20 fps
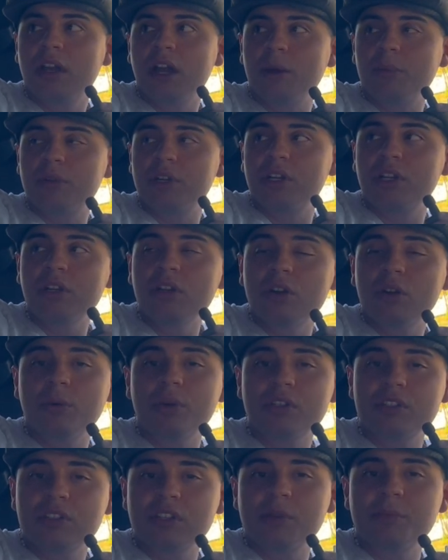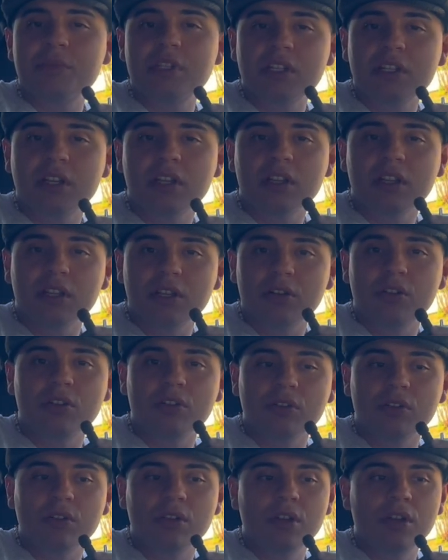I'm gonna go with something a
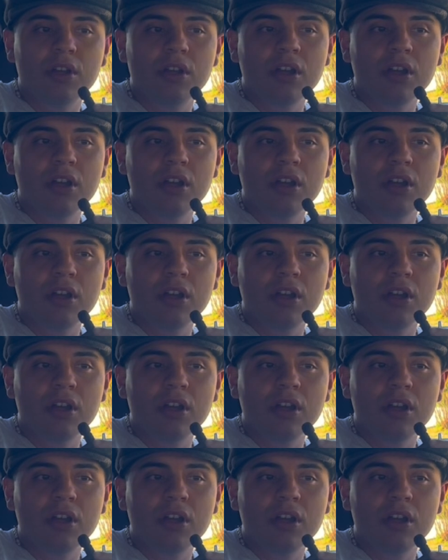little